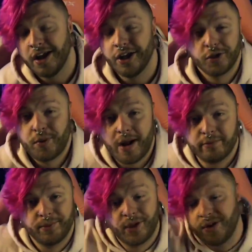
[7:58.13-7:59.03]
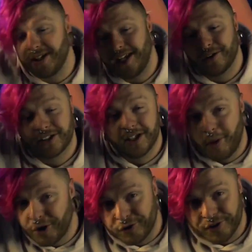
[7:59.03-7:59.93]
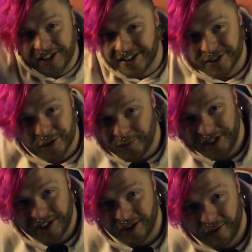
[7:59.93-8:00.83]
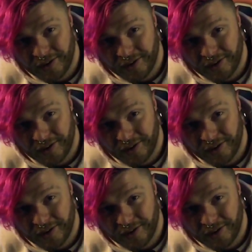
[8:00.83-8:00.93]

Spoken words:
You're probably going to hear some underneath this whole video.